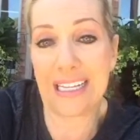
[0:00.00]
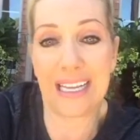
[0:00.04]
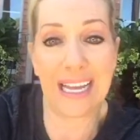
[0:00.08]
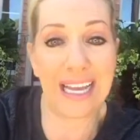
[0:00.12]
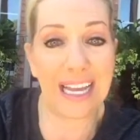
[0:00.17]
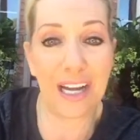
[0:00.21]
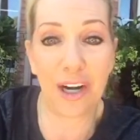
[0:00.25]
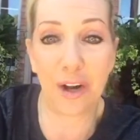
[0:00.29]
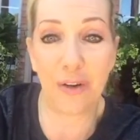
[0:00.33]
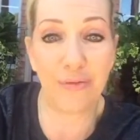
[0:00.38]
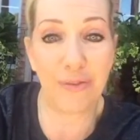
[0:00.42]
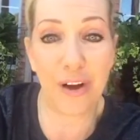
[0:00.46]

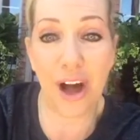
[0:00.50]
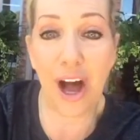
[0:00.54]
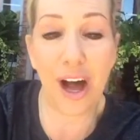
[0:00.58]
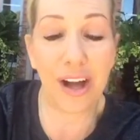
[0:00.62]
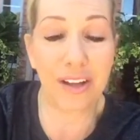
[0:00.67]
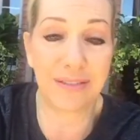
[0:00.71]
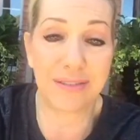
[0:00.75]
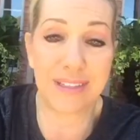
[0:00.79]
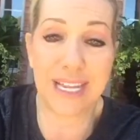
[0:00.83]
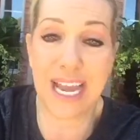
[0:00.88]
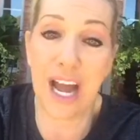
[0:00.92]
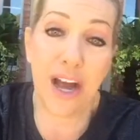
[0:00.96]
it'll
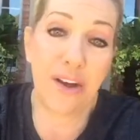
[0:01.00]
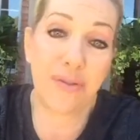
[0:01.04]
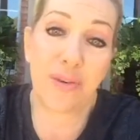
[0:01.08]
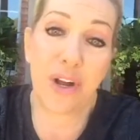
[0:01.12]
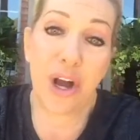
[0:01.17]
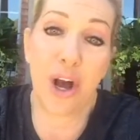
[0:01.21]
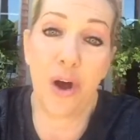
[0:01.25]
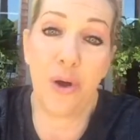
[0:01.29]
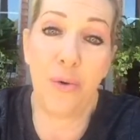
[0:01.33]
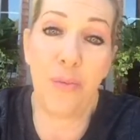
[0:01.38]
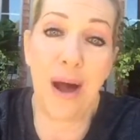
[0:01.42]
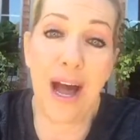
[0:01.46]
fall down.
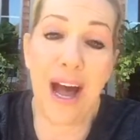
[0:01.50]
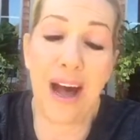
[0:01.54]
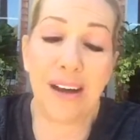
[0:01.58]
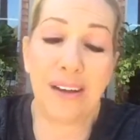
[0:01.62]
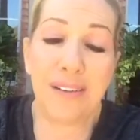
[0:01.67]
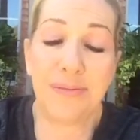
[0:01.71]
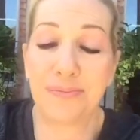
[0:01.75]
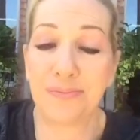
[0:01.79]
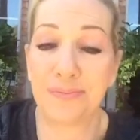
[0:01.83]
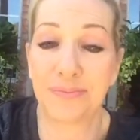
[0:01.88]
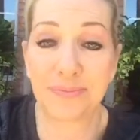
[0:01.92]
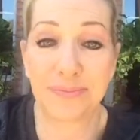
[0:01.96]
Oh
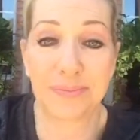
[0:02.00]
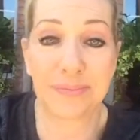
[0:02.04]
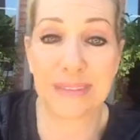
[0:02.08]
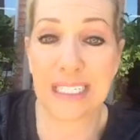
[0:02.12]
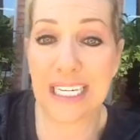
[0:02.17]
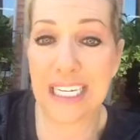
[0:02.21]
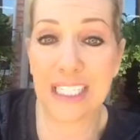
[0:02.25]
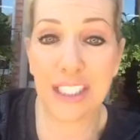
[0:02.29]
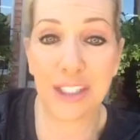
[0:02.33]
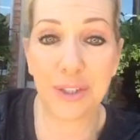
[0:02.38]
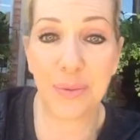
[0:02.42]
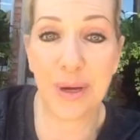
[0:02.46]
well,
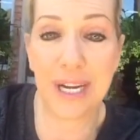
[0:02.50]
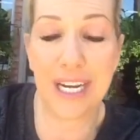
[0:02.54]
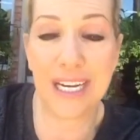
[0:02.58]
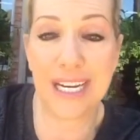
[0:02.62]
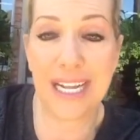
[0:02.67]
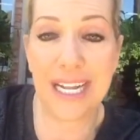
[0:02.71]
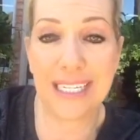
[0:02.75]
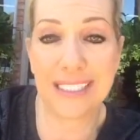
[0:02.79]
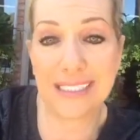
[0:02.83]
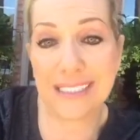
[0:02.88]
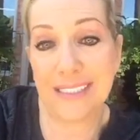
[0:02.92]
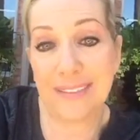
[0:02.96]
it is what it
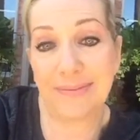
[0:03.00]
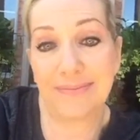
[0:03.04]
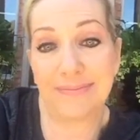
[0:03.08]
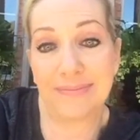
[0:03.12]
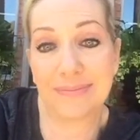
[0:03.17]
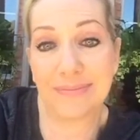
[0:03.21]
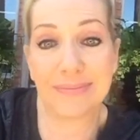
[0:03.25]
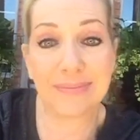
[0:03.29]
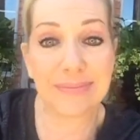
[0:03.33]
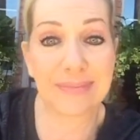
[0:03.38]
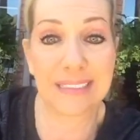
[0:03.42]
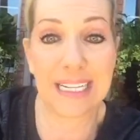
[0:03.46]
is.
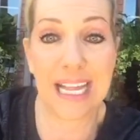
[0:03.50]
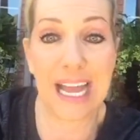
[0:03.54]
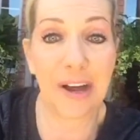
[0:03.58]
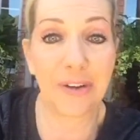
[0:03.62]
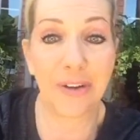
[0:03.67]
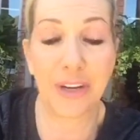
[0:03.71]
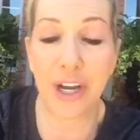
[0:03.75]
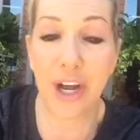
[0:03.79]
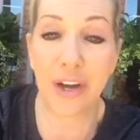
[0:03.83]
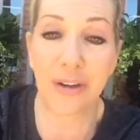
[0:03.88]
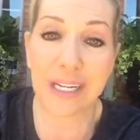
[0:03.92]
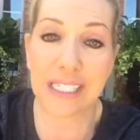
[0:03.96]
Now
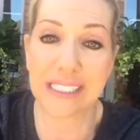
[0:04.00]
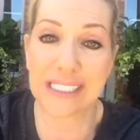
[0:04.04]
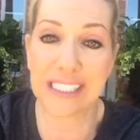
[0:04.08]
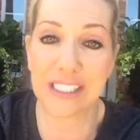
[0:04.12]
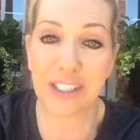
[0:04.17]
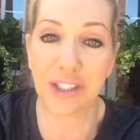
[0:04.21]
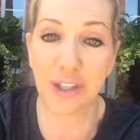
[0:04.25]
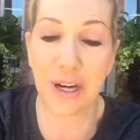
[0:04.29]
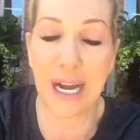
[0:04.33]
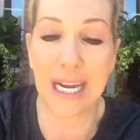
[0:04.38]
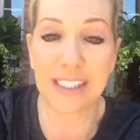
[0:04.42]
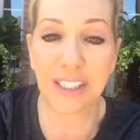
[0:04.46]
you don't get to
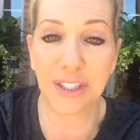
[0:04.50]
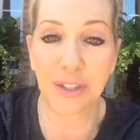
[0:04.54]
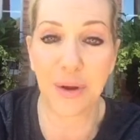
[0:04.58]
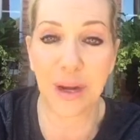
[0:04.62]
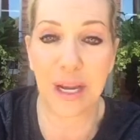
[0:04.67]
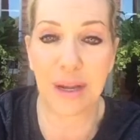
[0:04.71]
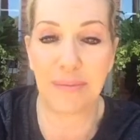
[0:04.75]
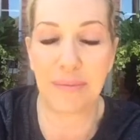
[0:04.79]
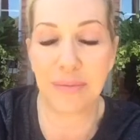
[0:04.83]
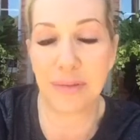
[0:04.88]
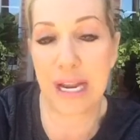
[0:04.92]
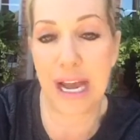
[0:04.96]
eat your ice
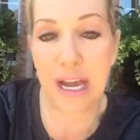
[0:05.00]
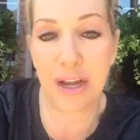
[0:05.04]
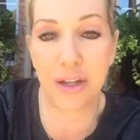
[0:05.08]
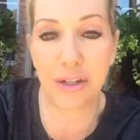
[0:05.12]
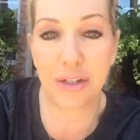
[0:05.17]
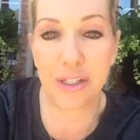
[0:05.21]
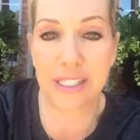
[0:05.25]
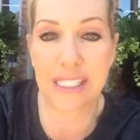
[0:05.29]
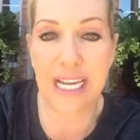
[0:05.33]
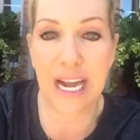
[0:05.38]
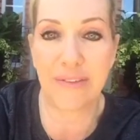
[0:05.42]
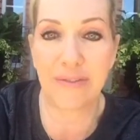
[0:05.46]
cream, now you
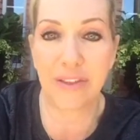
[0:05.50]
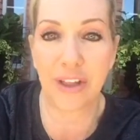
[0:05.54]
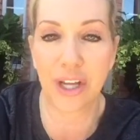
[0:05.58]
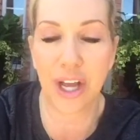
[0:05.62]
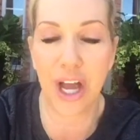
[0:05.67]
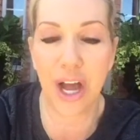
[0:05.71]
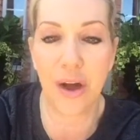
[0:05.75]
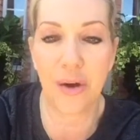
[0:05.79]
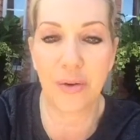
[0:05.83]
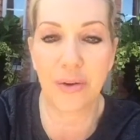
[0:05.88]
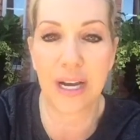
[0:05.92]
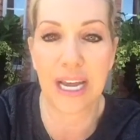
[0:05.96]
just have the
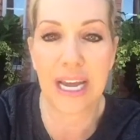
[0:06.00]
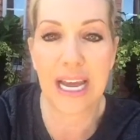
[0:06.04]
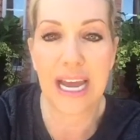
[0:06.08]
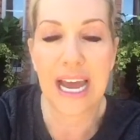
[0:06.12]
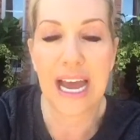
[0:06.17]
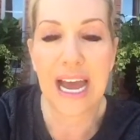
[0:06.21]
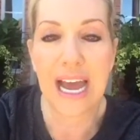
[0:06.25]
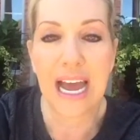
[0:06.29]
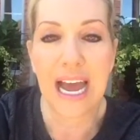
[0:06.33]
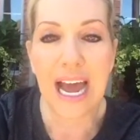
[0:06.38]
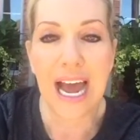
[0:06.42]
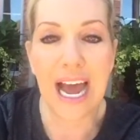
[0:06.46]
cone.
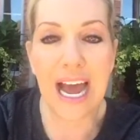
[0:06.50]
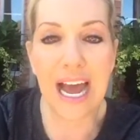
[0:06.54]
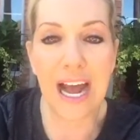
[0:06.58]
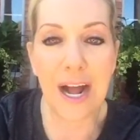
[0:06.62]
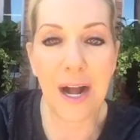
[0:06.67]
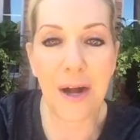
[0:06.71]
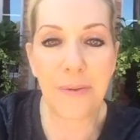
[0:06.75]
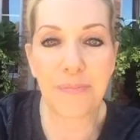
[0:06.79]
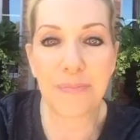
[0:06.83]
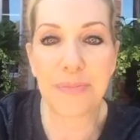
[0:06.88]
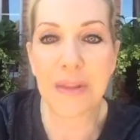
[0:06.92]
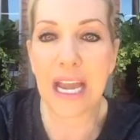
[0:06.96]

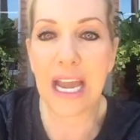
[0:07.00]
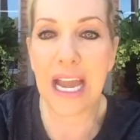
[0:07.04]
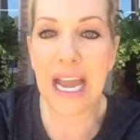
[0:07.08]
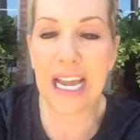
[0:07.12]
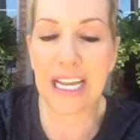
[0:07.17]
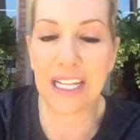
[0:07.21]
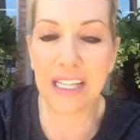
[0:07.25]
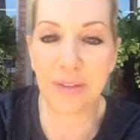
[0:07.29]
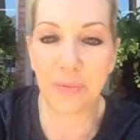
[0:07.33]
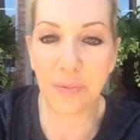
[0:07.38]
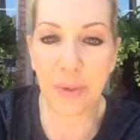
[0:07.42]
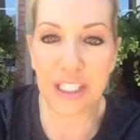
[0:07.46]

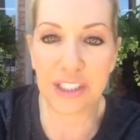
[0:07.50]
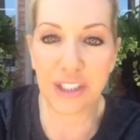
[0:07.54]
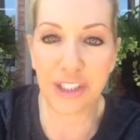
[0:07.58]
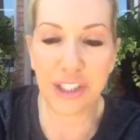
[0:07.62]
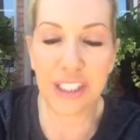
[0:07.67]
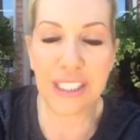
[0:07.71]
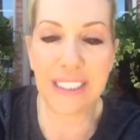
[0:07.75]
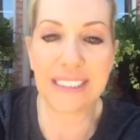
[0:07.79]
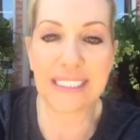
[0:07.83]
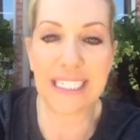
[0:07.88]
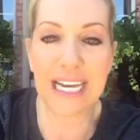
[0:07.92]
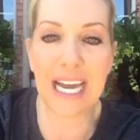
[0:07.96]
And what
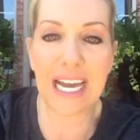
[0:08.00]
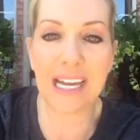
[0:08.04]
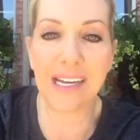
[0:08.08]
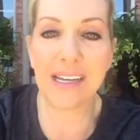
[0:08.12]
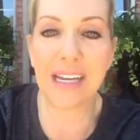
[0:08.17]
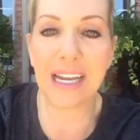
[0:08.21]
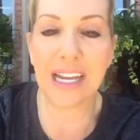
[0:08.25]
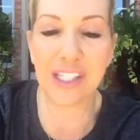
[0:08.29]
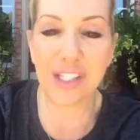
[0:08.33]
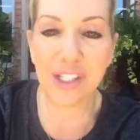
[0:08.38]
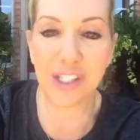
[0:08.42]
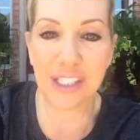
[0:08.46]
she did
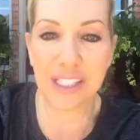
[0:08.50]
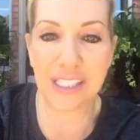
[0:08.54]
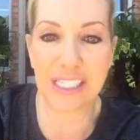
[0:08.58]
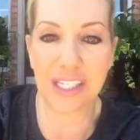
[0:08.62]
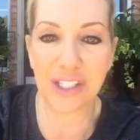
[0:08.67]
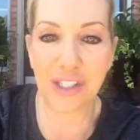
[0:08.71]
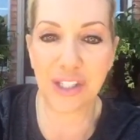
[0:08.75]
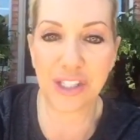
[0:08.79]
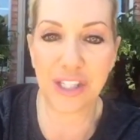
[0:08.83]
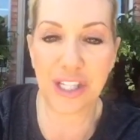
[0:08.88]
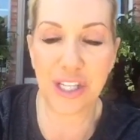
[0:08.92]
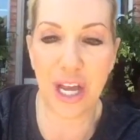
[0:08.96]
is she did
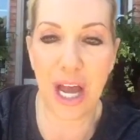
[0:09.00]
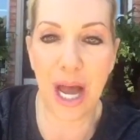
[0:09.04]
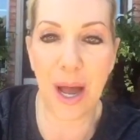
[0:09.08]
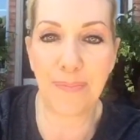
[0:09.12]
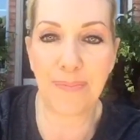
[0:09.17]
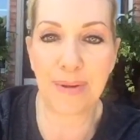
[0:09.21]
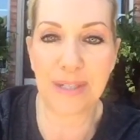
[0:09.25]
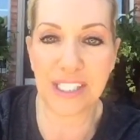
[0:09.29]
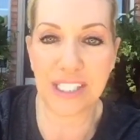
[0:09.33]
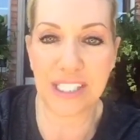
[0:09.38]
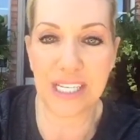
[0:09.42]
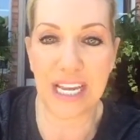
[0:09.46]
just the
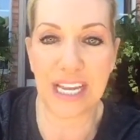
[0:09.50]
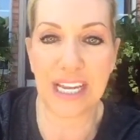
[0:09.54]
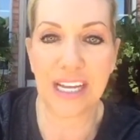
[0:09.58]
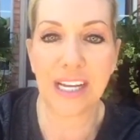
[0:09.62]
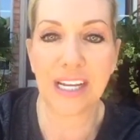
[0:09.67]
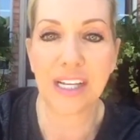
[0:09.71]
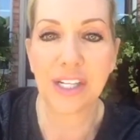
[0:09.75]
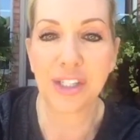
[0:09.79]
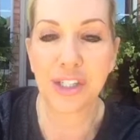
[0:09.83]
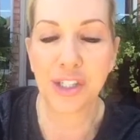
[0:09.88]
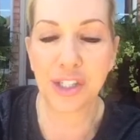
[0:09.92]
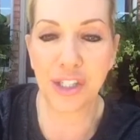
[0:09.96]
opposite.
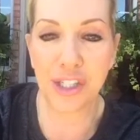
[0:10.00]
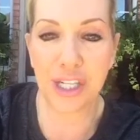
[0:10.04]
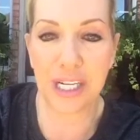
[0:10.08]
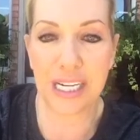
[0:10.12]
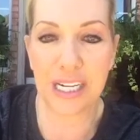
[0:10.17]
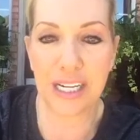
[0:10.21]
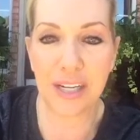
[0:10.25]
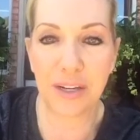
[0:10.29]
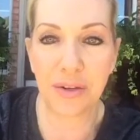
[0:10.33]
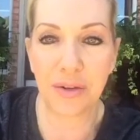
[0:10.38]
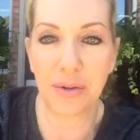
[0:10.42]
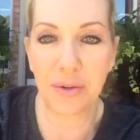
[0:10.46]

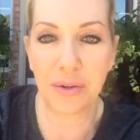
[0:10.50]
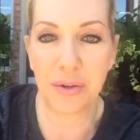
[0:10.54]
She